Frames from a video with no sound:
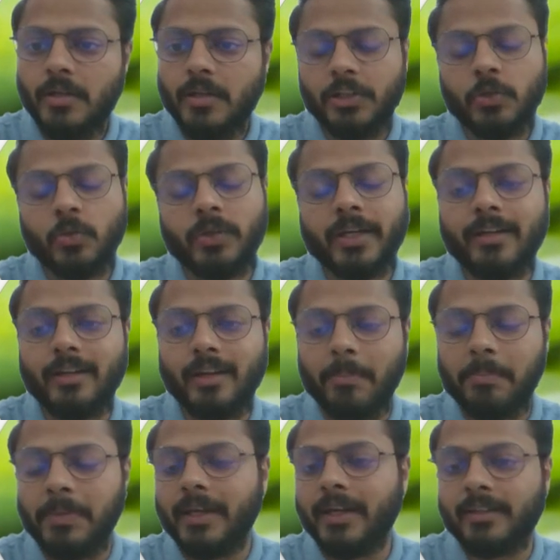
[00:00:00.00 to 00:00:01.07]
you can
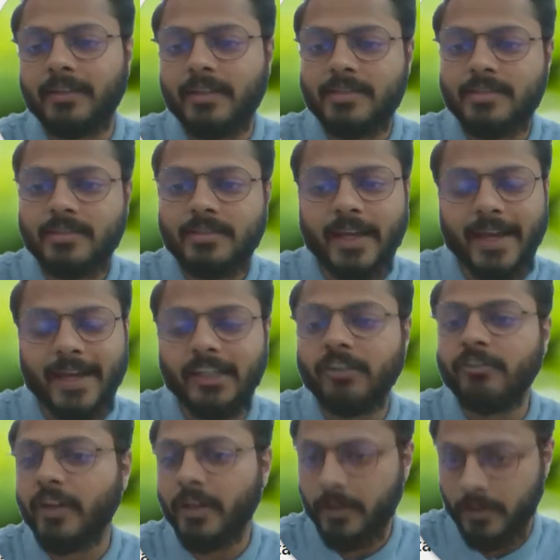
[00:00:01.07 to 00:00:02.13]
replicate this
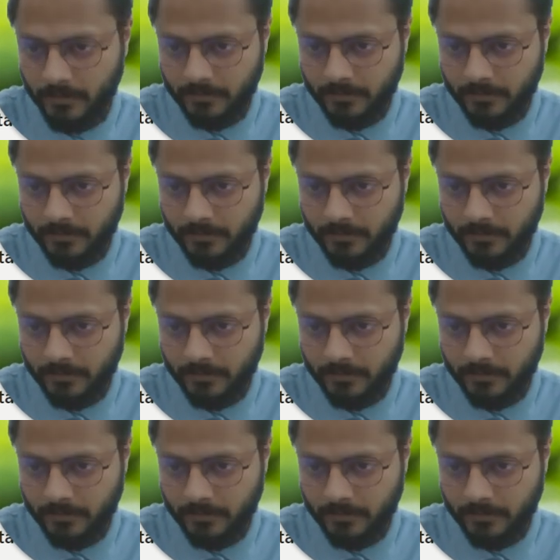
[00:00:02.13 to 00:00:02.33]
anywhere,